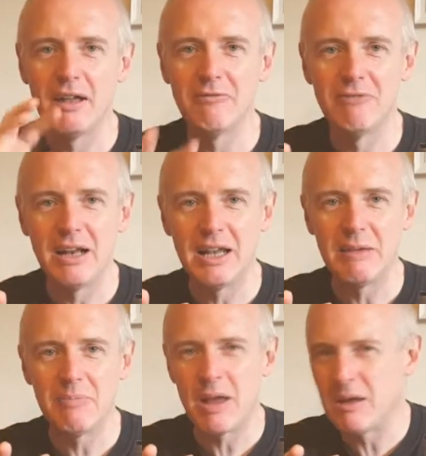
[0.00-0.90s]

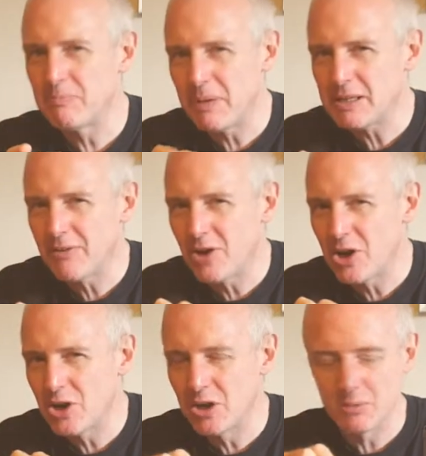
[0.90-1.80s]
really bits of
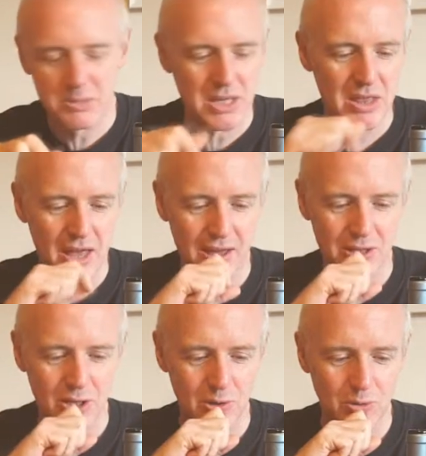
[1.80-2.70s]
herbs in there
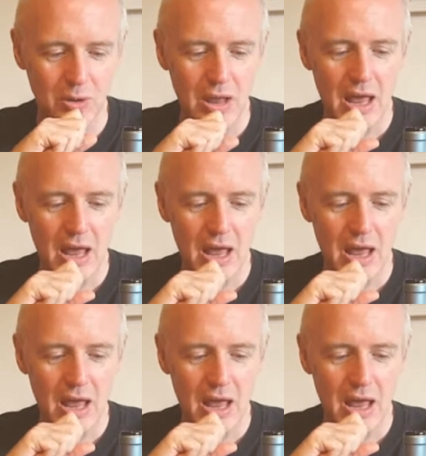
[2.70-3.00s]
too,